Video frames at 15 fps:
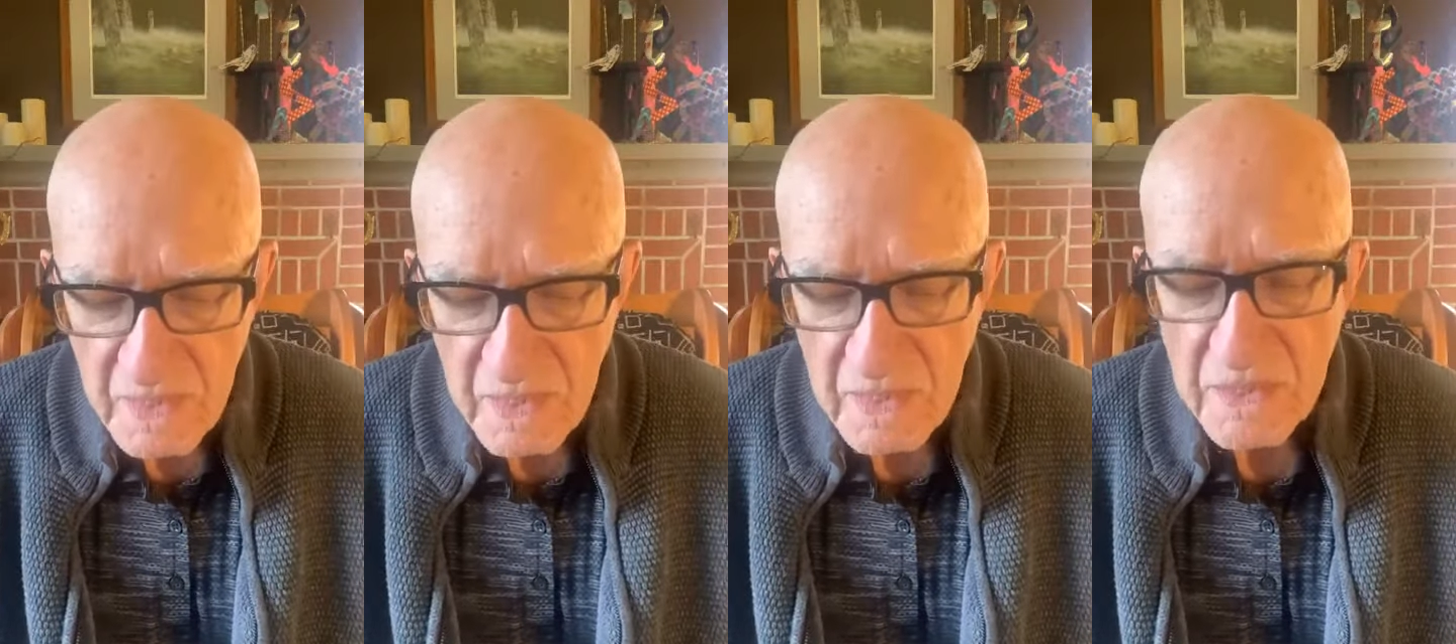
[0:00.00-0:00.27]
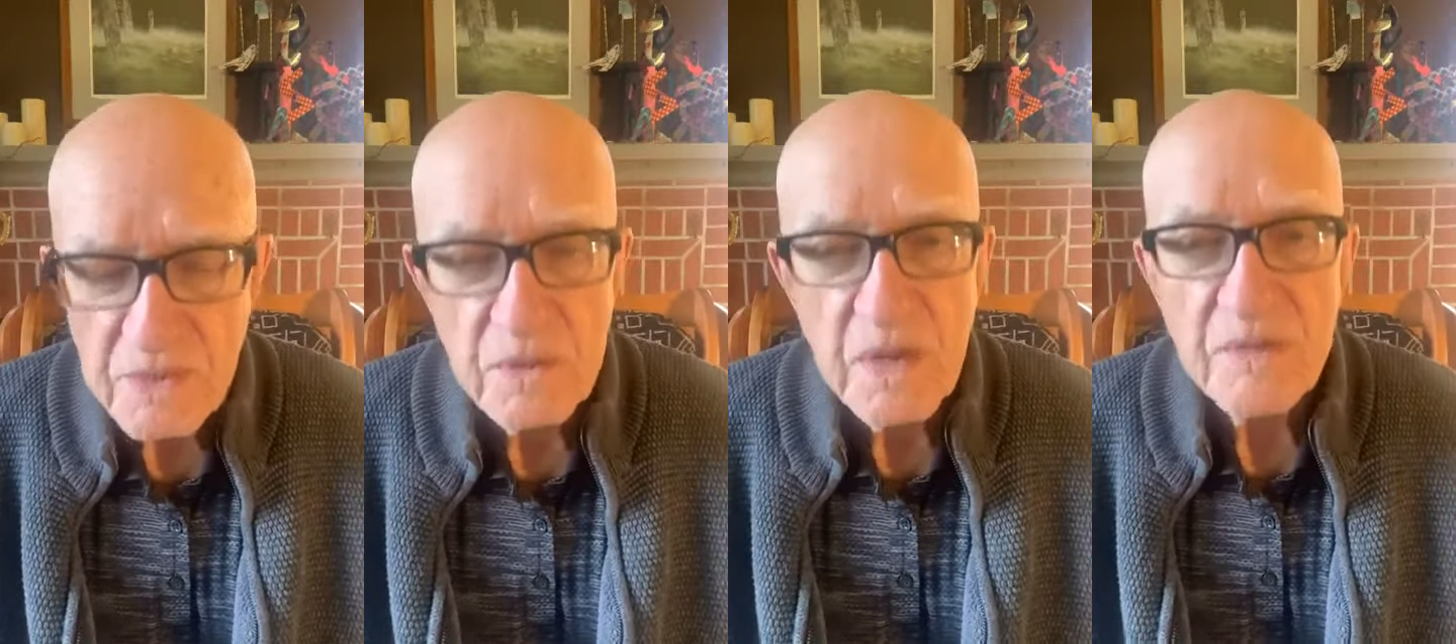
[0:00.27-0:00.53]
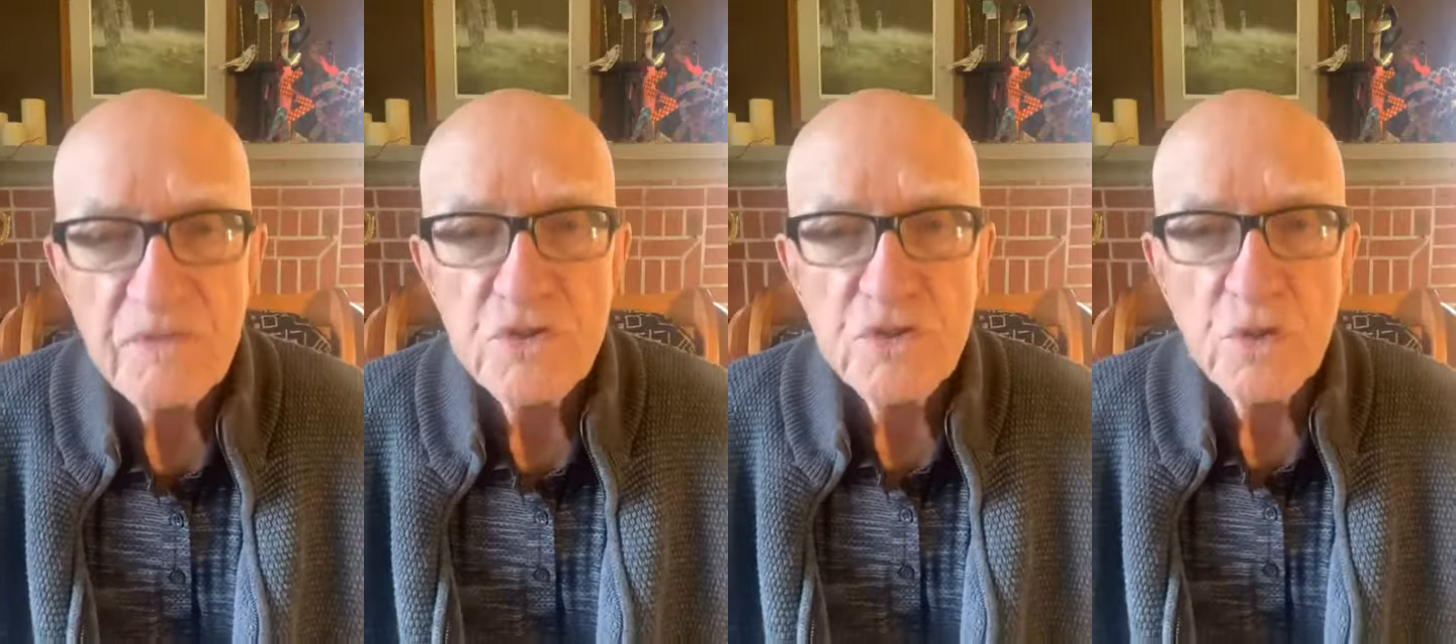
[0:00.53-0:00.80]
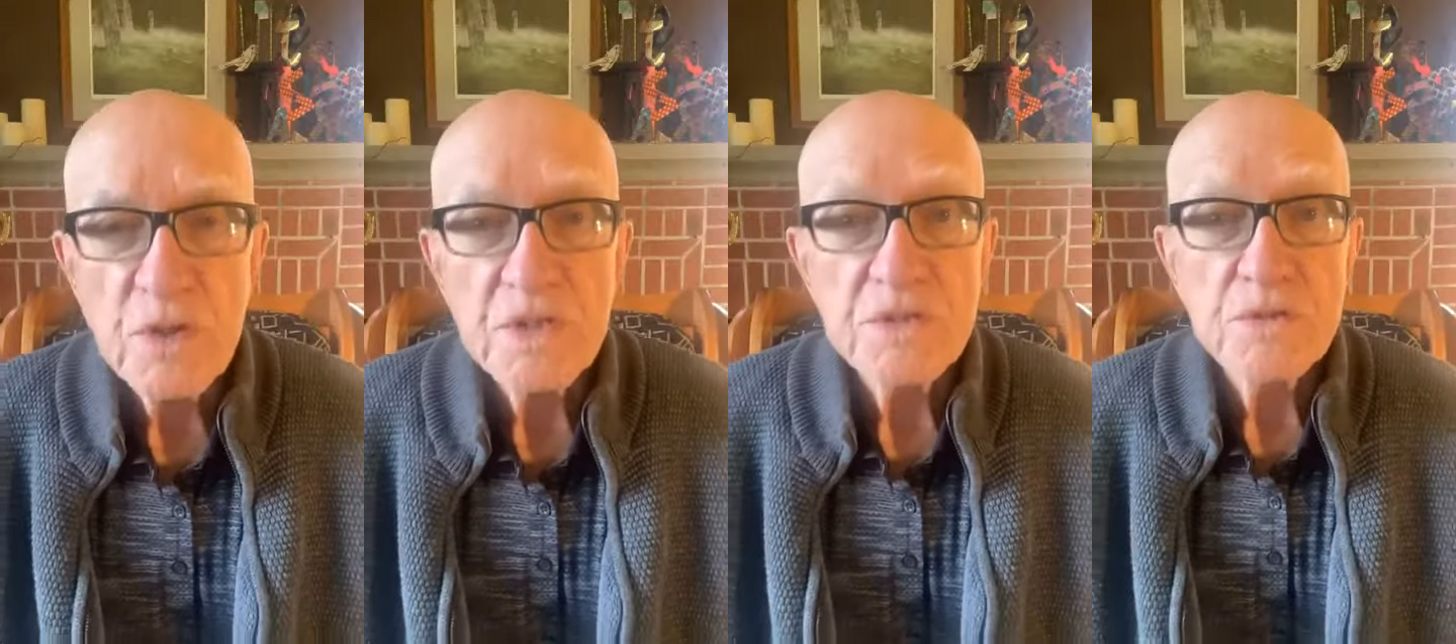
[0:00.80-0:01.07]
Uh, you have a
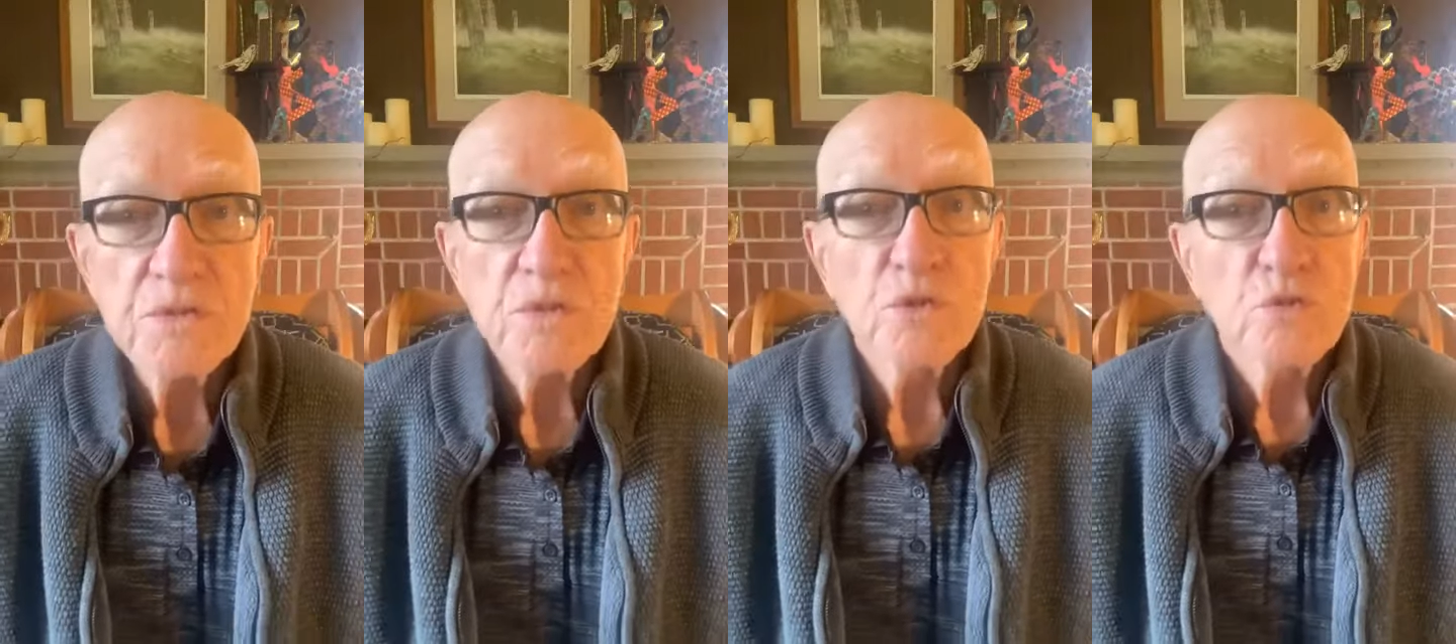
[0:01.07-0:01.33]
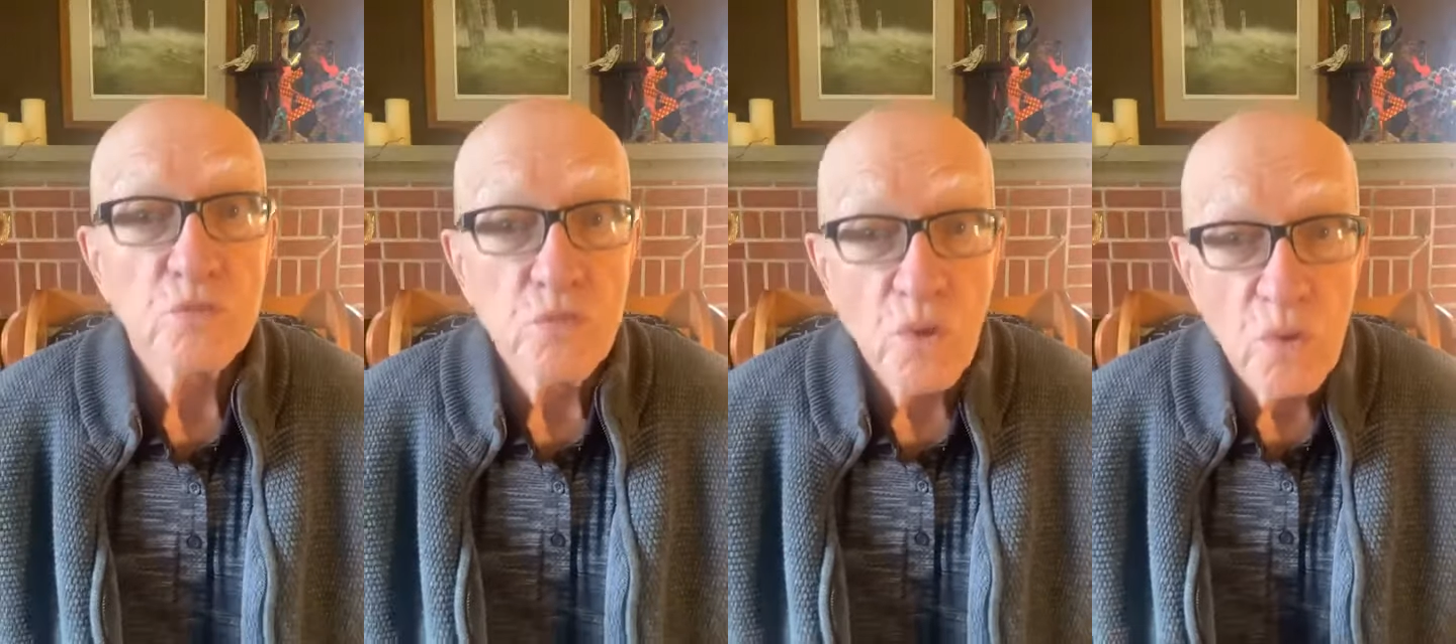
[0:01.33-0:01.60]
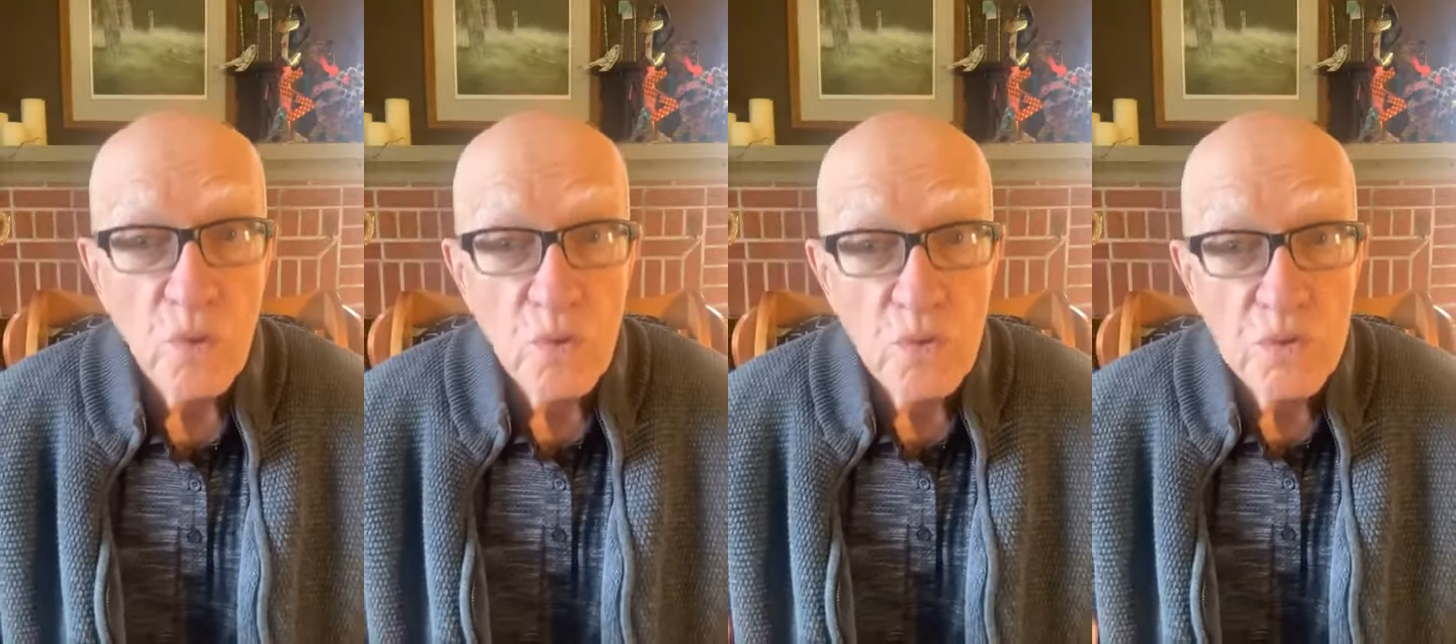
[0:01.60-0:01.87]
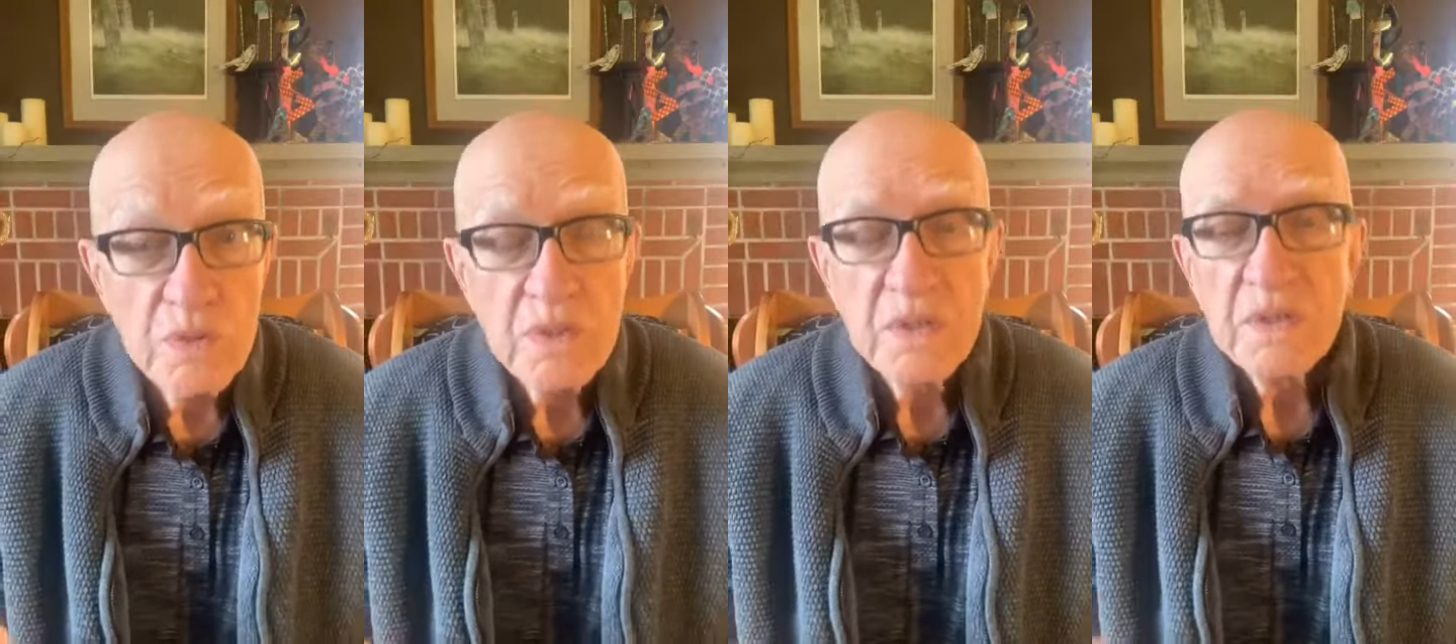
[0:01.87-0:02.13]
choice. You can
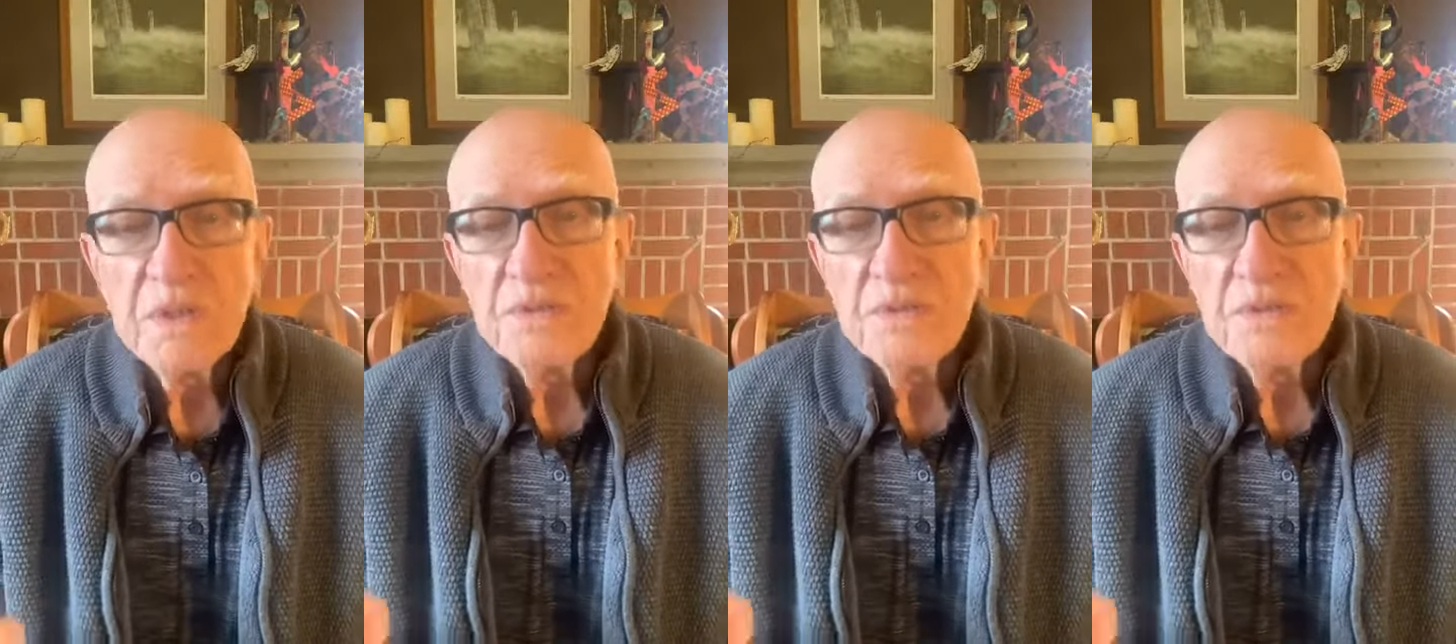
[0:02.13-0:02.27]
grow